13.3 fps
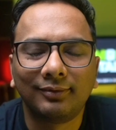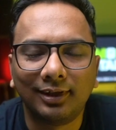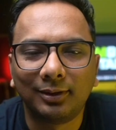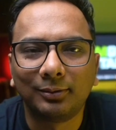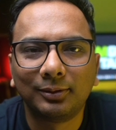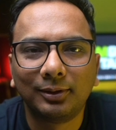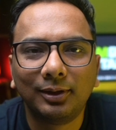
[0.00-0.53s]

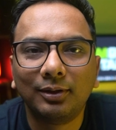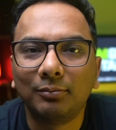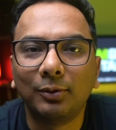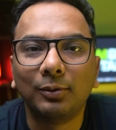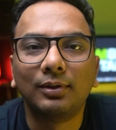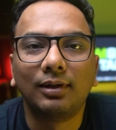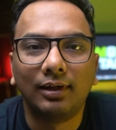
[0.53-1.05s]
Now,
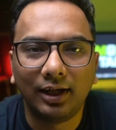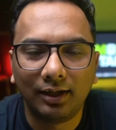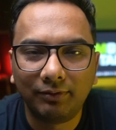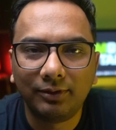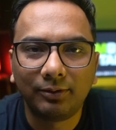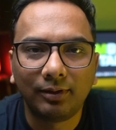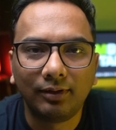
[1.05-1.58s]
both
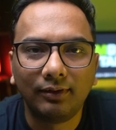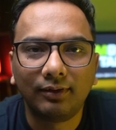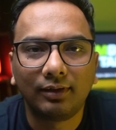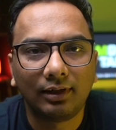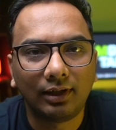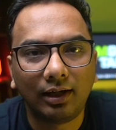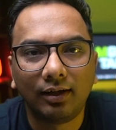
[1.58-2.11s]
life insurance
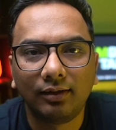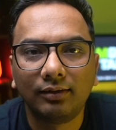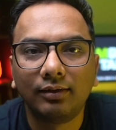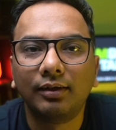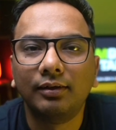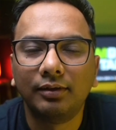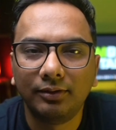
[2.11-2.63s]
and
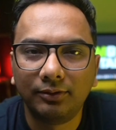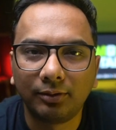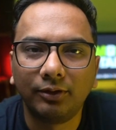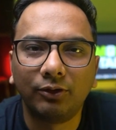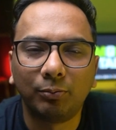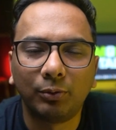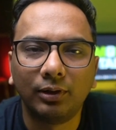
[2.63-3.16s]
health
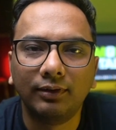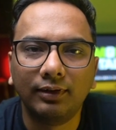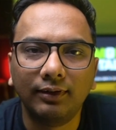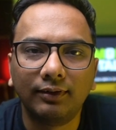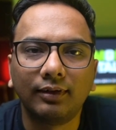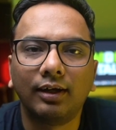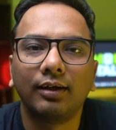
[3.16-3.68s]
insurance
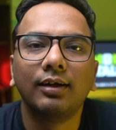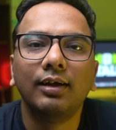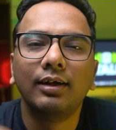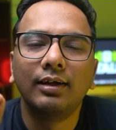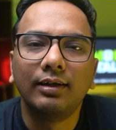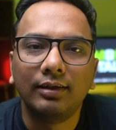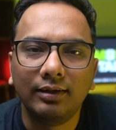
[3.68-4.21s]
policies are
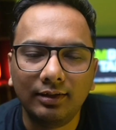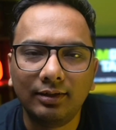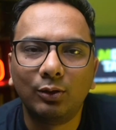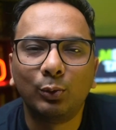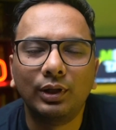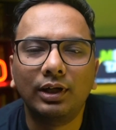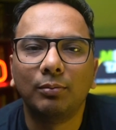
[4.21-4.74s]

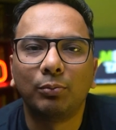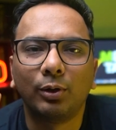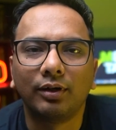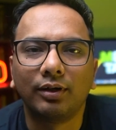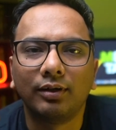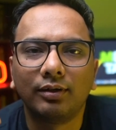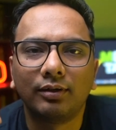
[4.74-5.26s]
equally
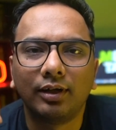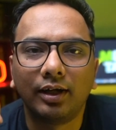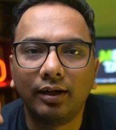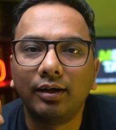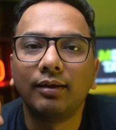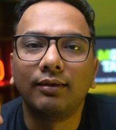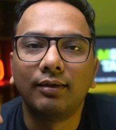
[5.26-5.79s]
important,
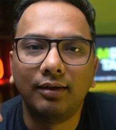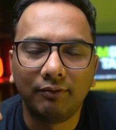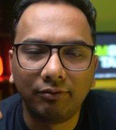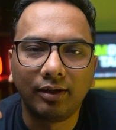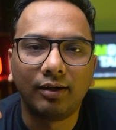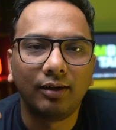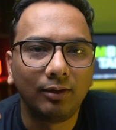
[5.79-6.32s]
and it is
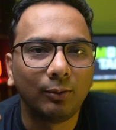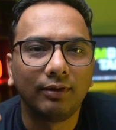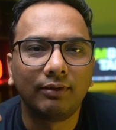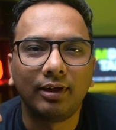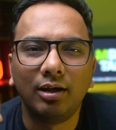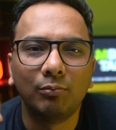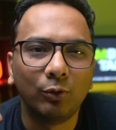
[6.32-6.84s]
difficult to
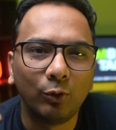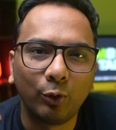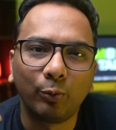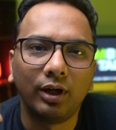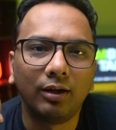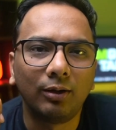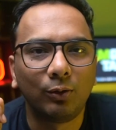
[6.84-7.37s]
assign more
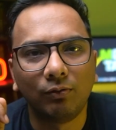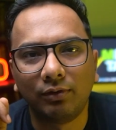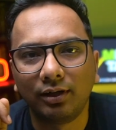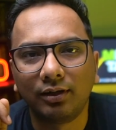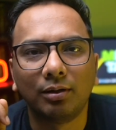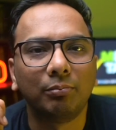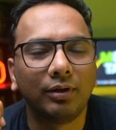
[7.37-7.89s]
weight to
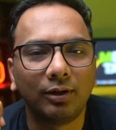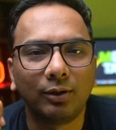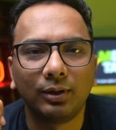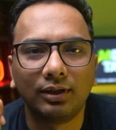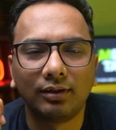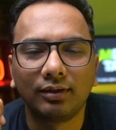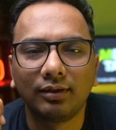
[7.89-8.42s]
one compared to
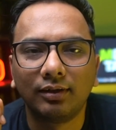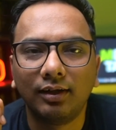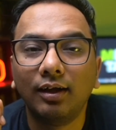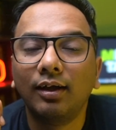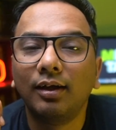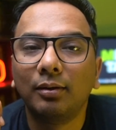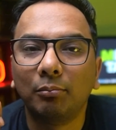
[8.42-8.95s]
other.
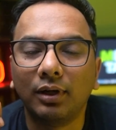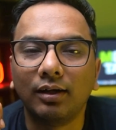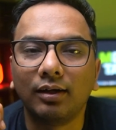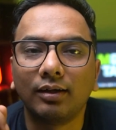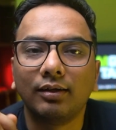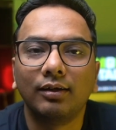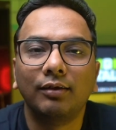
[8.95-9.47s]

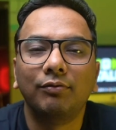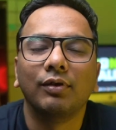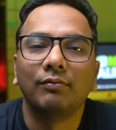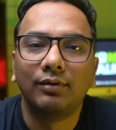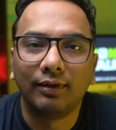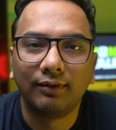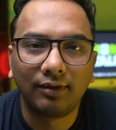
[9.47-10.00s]
But if you
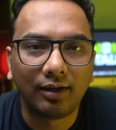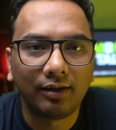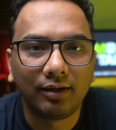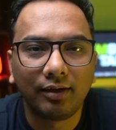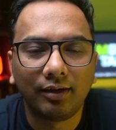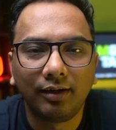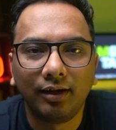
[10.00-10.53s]
have just
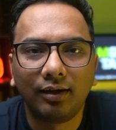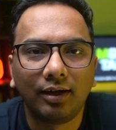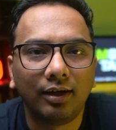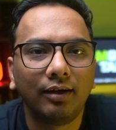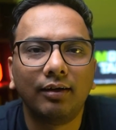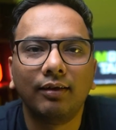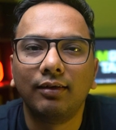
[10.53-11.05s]
started earning
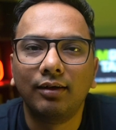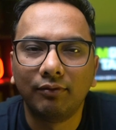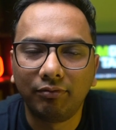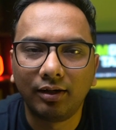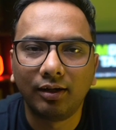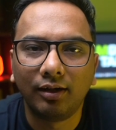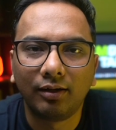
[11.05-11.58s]
and
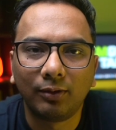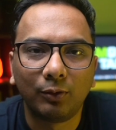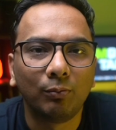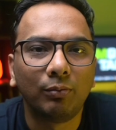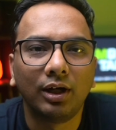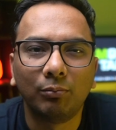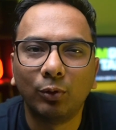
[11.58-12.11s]
difficult
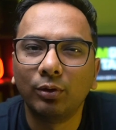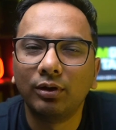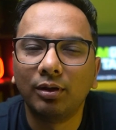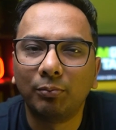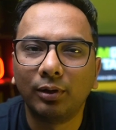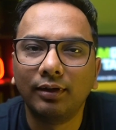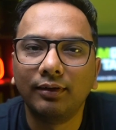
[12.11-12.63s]
to buy both
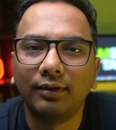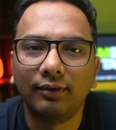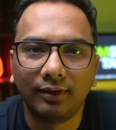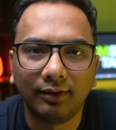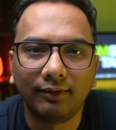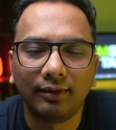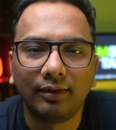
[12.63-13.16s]
the policies
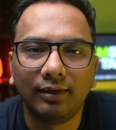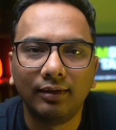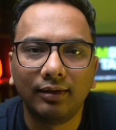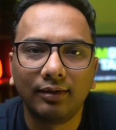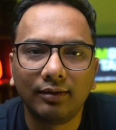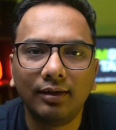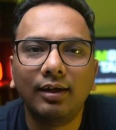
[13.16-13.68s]
in a single
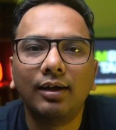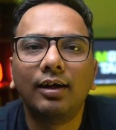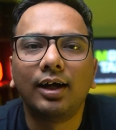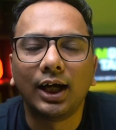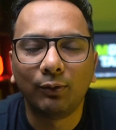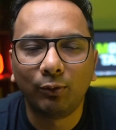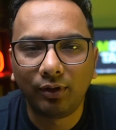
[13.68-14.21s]
year,
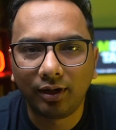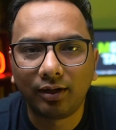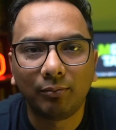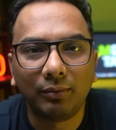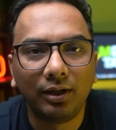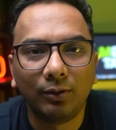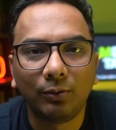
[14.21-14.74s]
I would
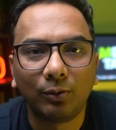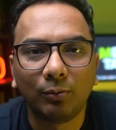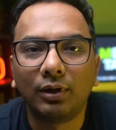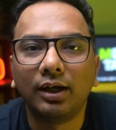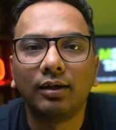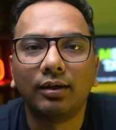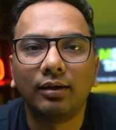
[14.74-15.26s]
recommend you to
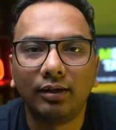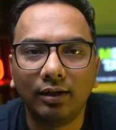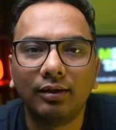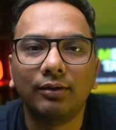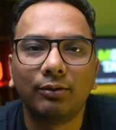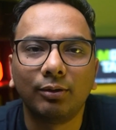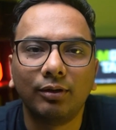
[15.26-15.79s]
buy a
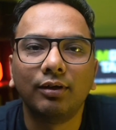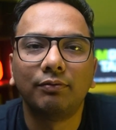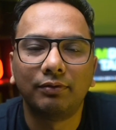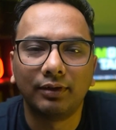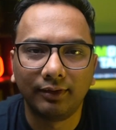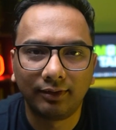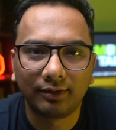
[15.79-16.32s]
health insurance
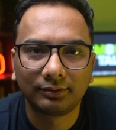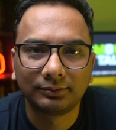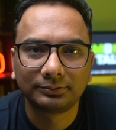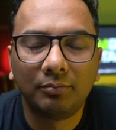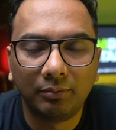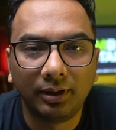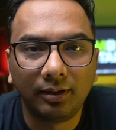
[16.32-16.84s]
first.
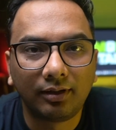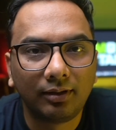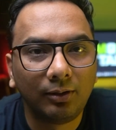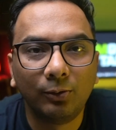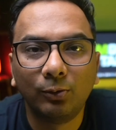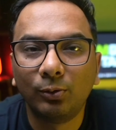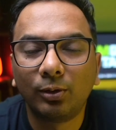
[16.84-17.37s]

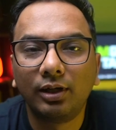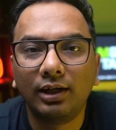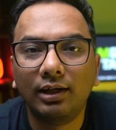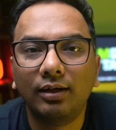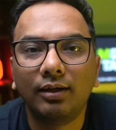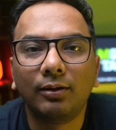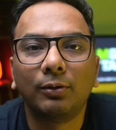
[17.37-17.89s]
But do not
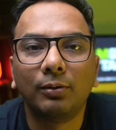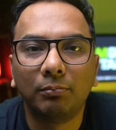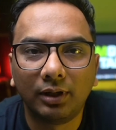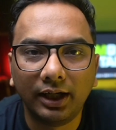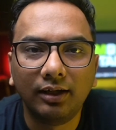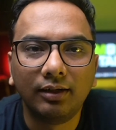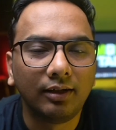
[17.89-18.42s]
delay on
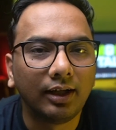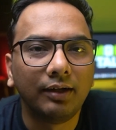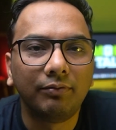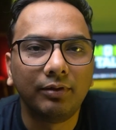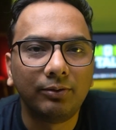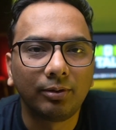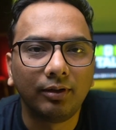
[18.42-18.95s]
buying a
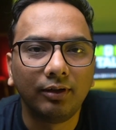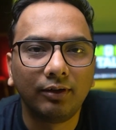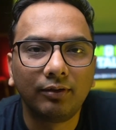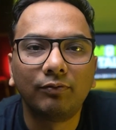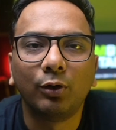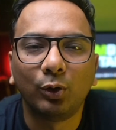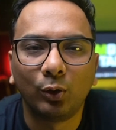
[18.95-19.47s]
life
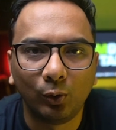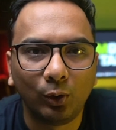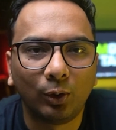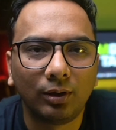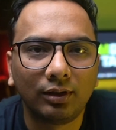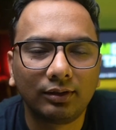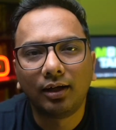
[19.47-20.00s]
insurance for too
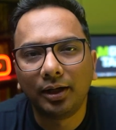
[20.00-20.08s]
long.